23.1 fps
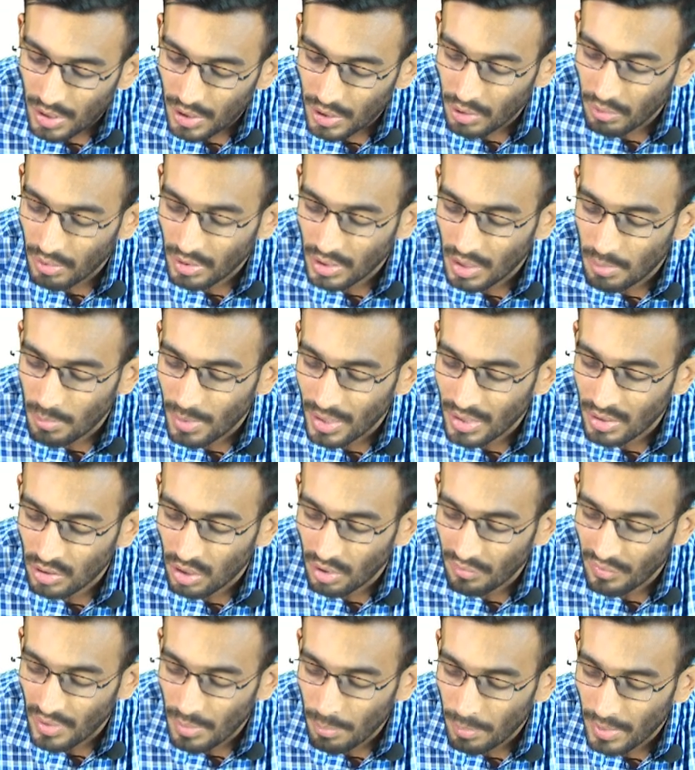During the month
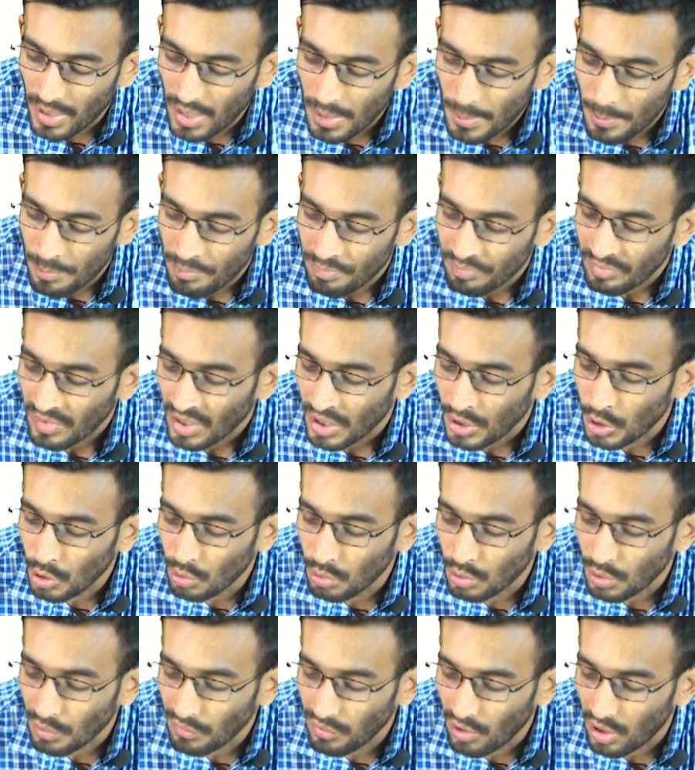of April, due
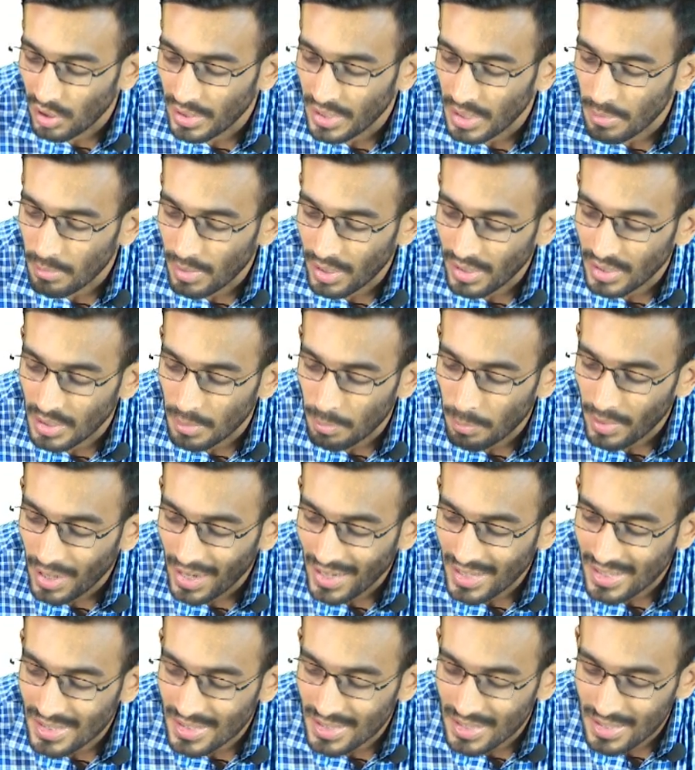to fall in demand, the
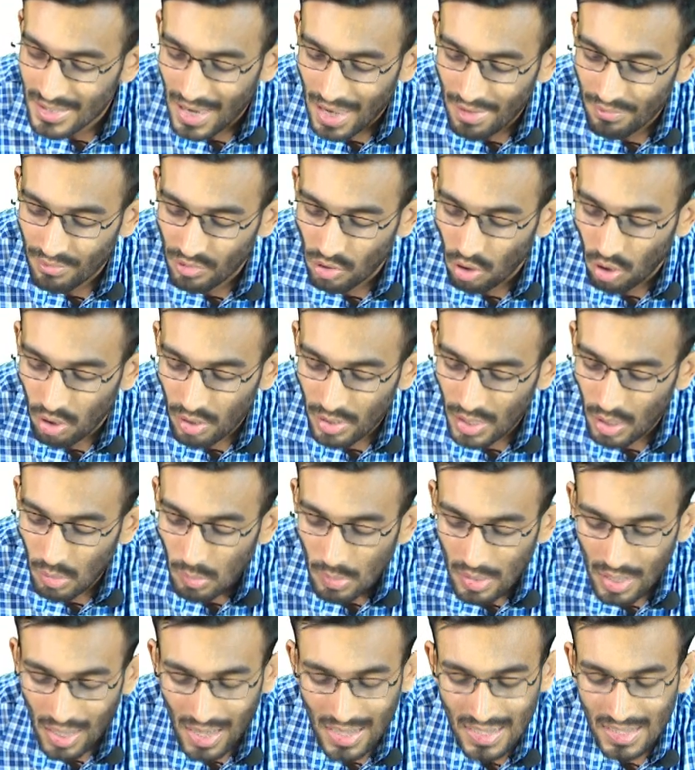prices have gone down
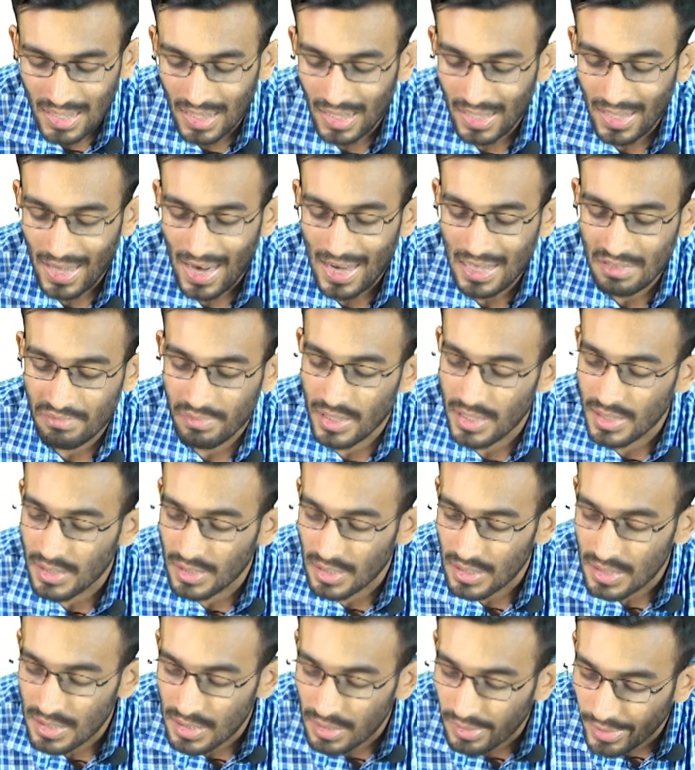drastically as we
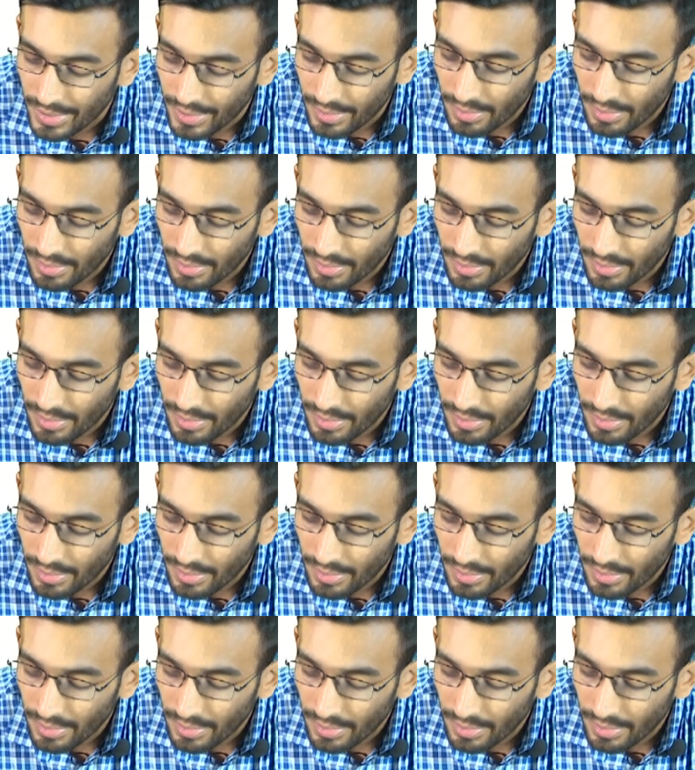discussed earlier.